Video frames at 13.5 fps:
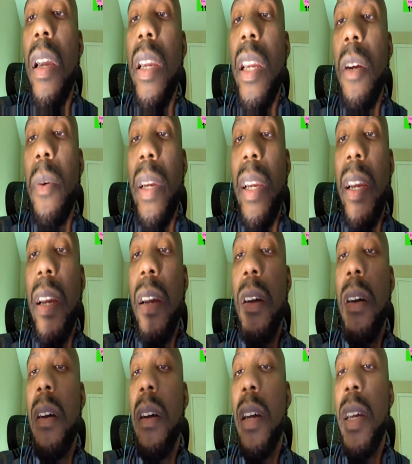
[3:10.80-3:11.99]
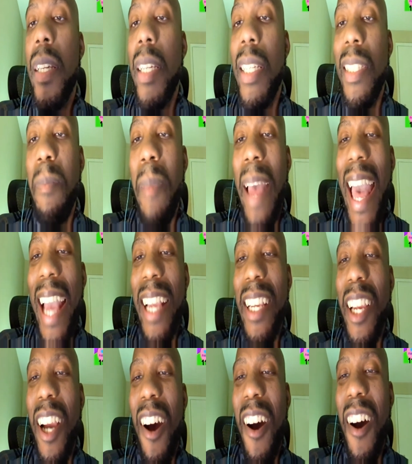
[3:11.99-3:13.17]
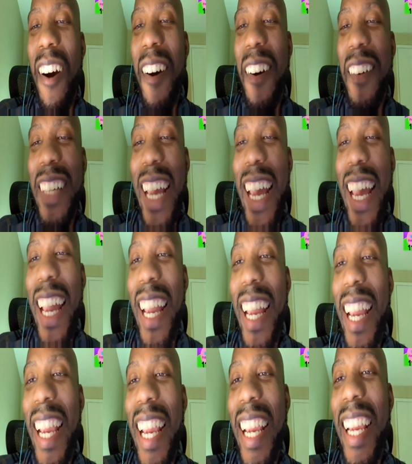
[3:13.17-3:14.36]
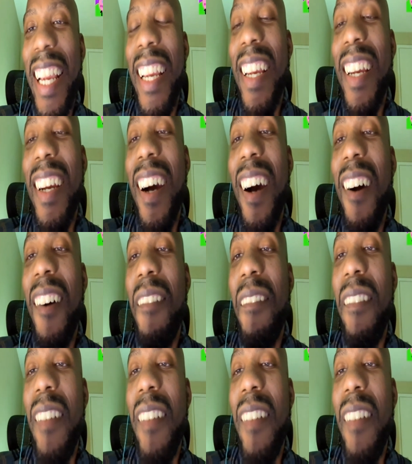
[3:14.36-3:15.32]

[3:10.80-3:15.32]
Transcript: Here we go. He's back, y'all. Yay. All